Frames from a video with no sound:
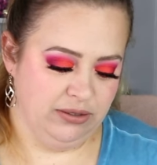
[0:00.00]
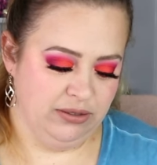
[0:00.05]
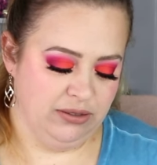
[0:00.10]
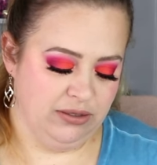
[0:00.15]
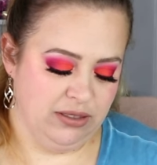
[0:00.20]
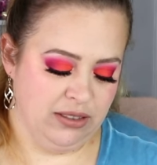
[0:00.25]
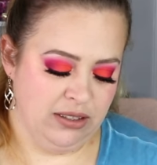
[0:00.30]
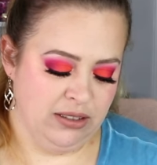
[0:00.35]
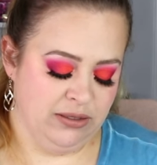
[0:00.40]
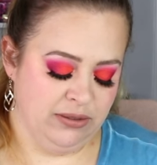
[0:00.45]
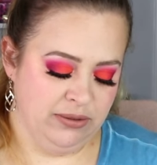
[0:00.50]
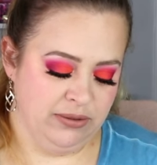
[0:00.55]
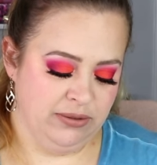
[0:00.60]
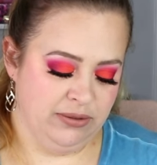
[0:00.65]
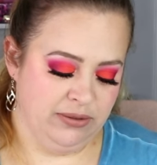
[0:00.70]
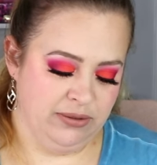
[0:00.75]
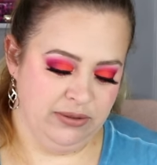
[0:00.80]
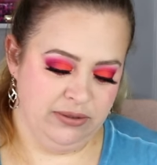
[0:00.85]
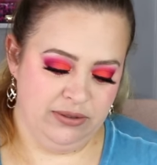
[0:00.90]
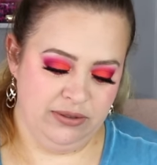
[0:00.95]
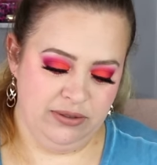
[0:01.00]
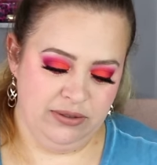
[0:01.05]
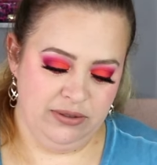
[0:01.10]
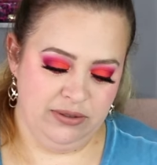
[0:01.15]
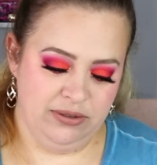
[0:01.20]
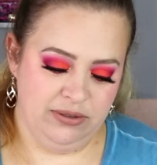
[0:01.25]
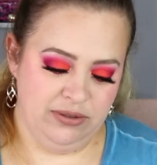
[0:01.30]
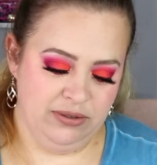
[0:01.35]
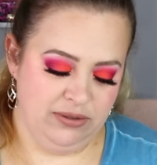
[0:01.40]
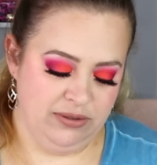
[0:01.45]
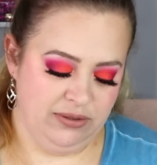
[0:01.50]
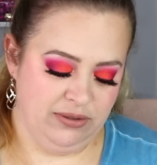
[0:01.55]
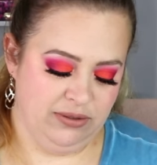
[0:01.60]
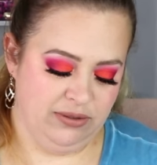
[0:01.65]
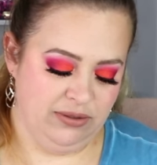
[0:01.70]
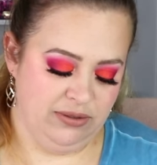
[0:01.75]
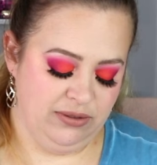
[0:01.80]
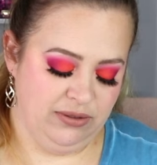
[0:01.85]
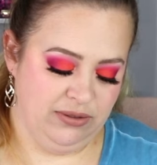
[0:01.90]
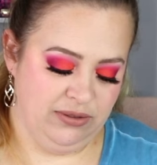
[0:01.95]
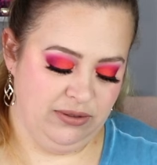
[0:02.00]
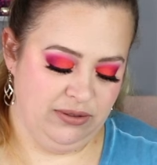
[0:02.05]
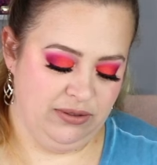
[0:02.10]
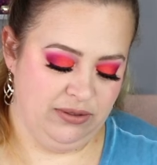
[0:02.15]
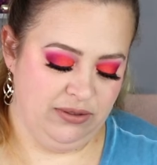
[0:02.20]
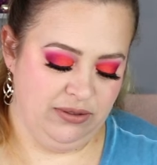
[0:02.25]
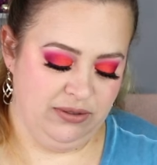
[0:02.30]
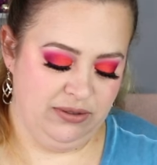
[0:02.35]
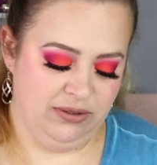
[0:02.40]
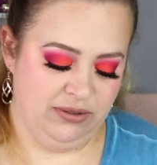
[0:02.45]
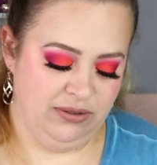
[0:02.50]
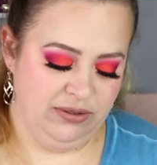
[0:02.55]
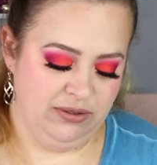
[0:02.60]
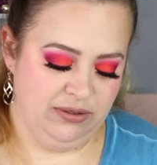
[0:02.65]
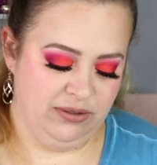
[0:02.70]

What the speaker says: (silence)